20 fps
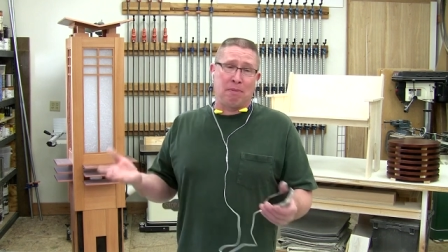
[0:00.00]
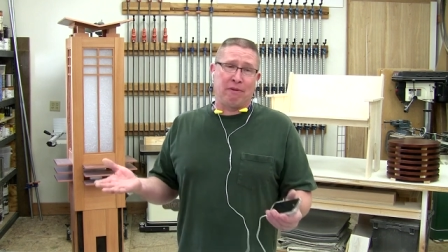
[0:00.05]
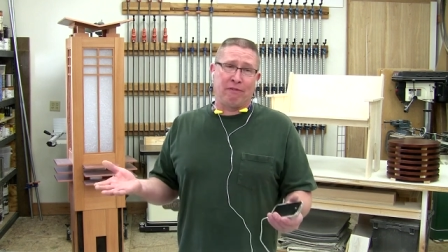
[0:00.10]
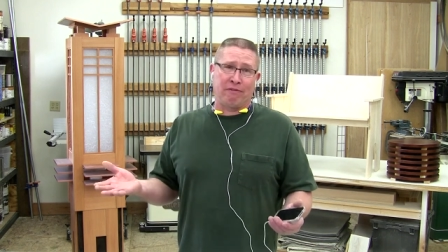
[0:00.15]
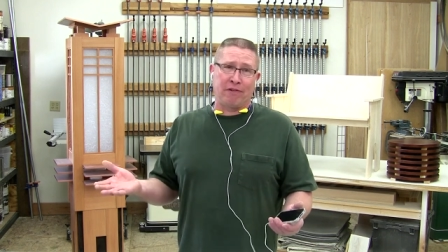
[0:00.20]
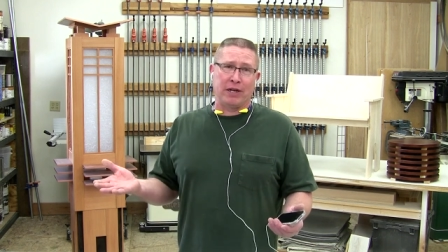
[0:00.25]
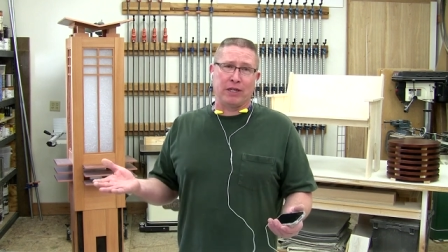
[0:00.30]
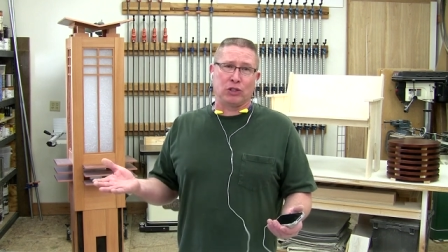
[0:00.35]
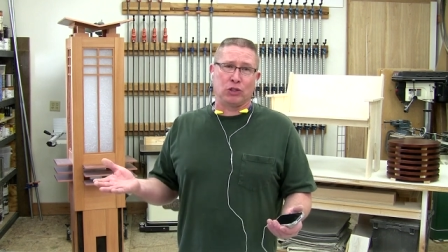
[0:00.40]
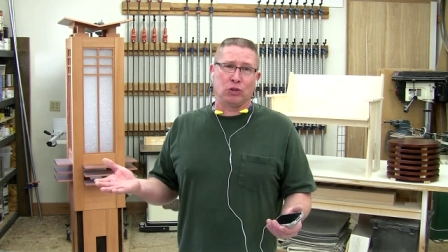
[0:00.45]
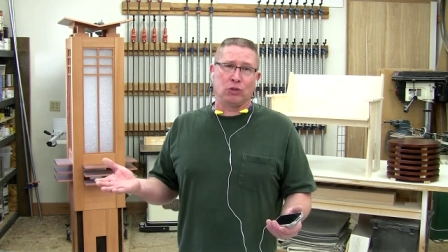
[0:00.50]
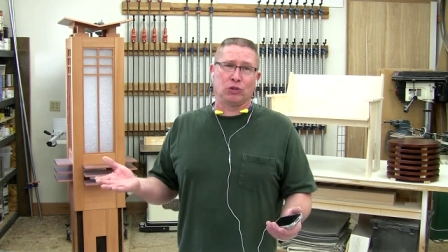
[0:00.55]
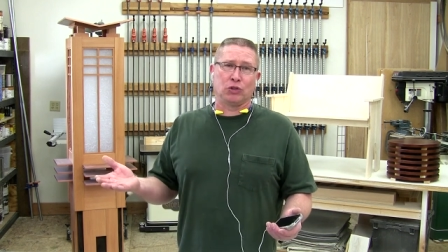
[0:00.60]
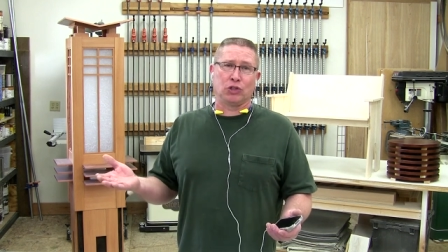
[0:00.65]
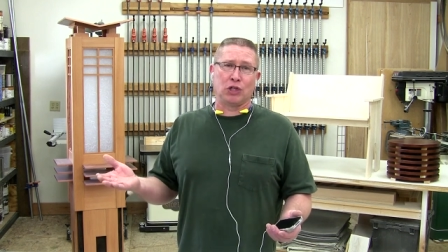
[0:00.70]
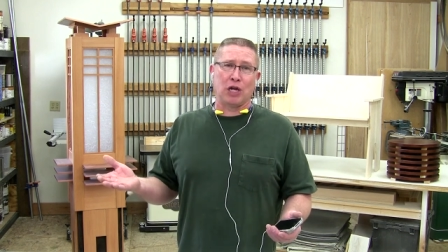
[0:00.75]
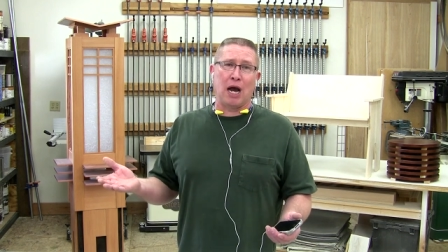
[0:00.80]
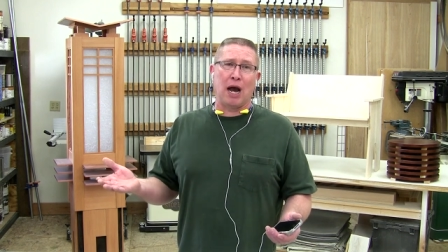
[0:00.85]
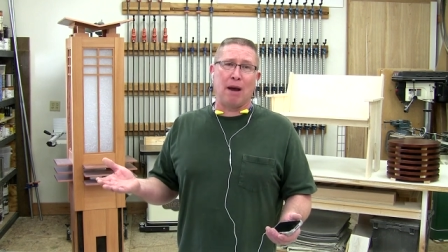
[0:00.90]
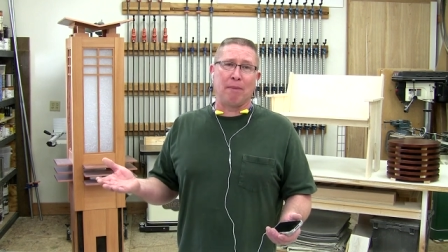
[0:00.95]
professional
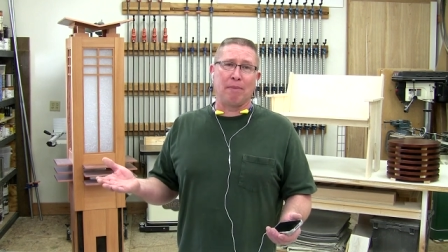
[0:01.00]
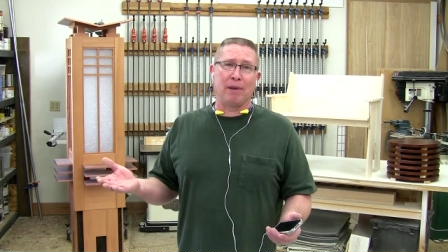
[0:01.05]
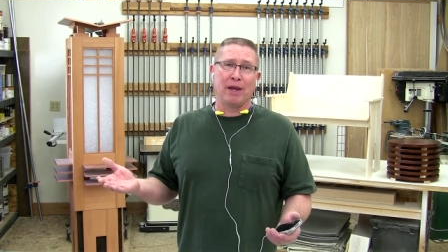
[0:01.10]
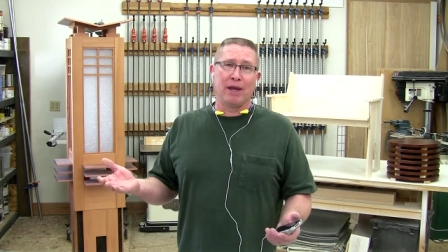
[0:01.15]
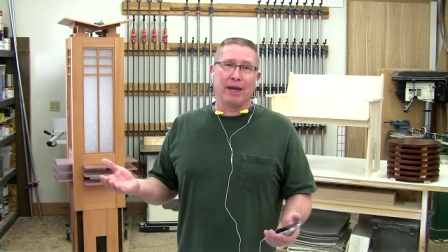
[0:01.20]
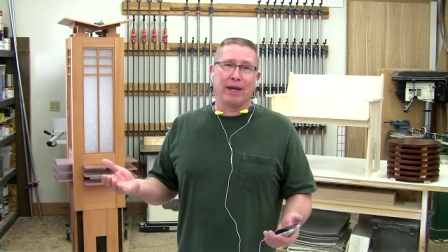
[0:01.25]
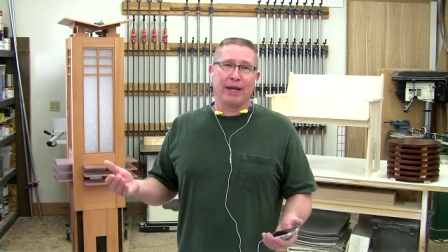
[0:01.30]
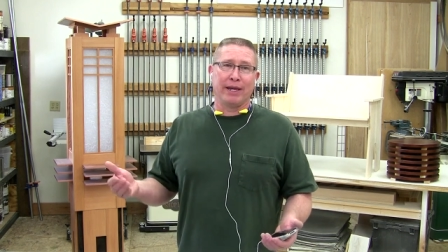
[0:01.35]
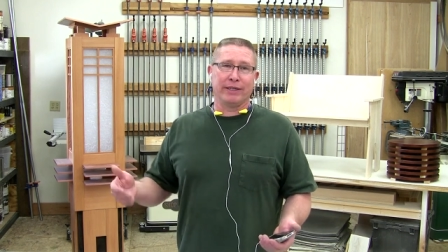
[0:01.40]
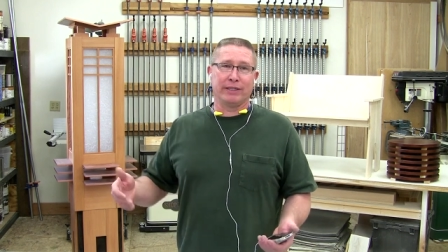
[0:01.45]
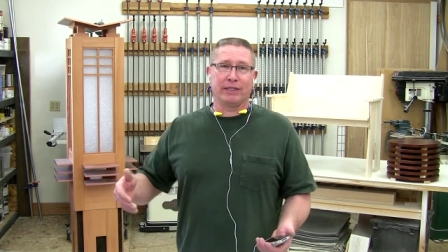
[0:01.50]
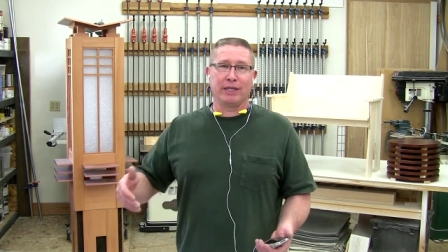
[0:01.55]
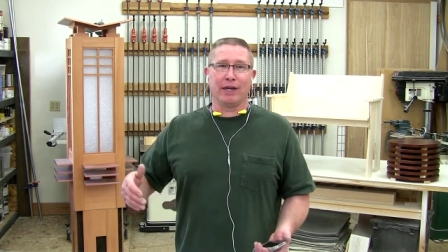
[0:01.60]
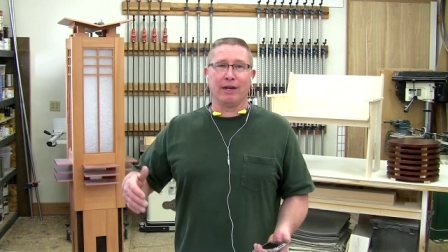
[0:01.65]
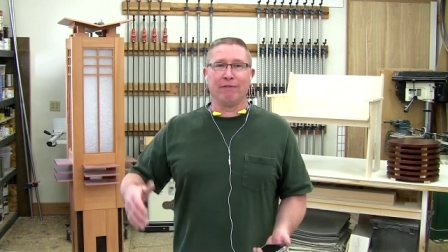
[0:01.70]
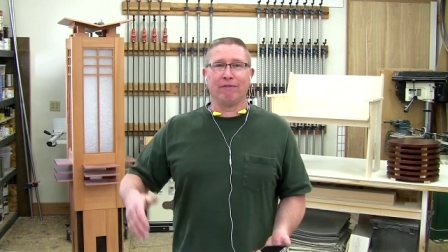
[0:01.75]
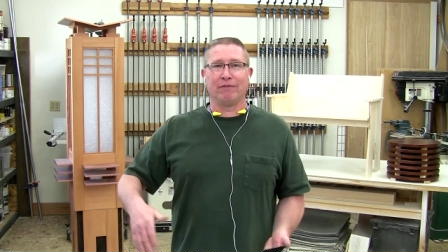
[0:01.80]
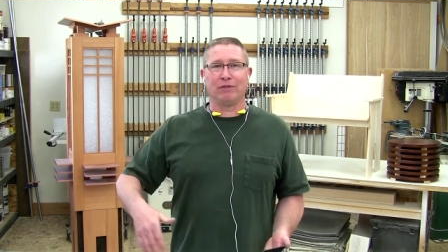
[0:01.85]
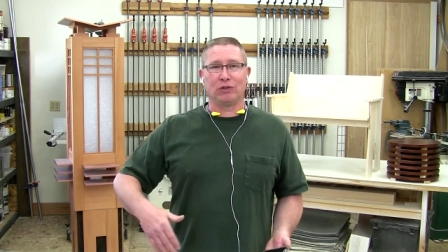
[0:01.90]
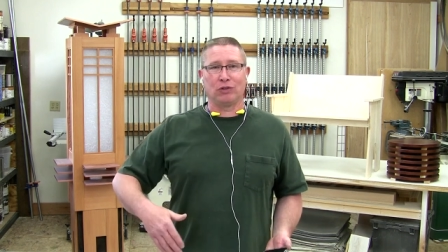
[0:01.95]
shop. Instead
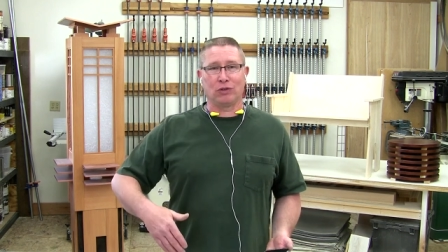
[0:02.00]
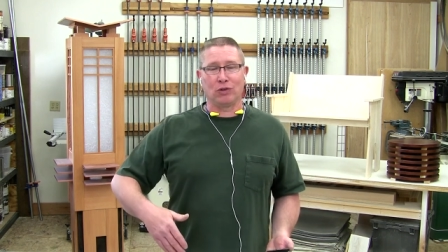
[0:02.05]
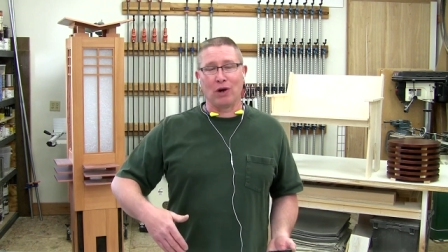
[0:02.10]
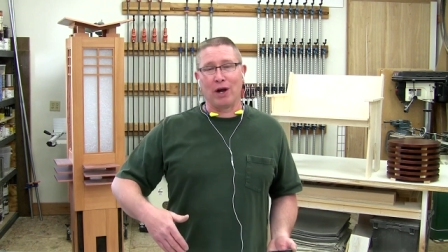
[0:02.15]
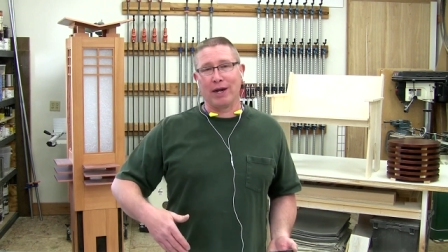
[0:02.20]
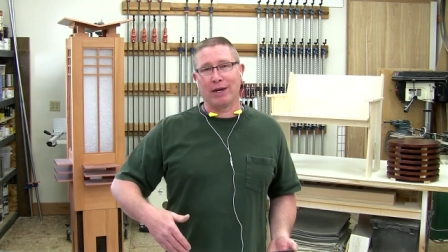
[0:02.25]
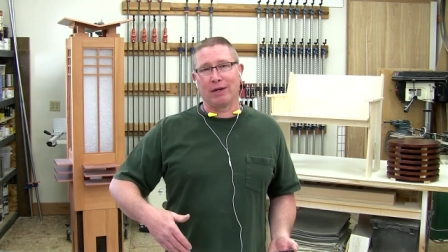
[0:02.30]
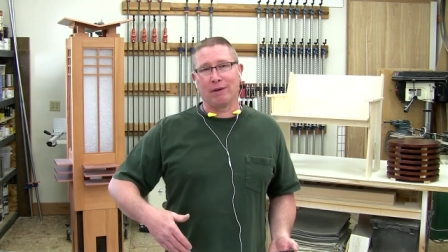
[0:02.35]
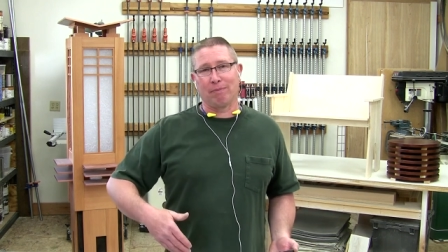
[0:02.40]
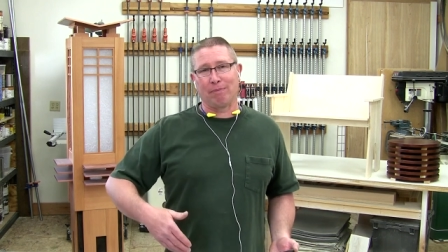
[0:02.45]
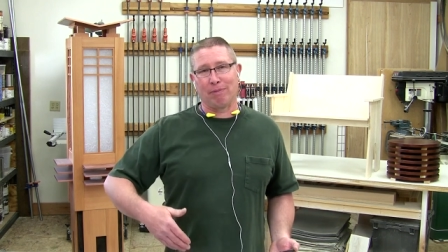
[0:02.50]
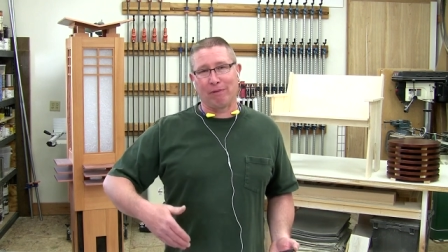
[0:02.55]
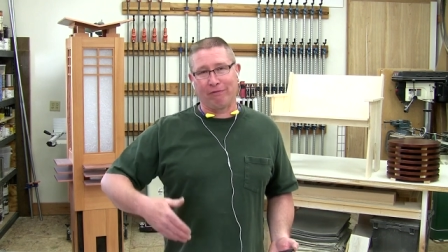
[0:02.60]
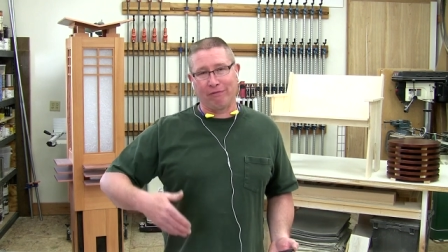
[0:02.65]
of trying to,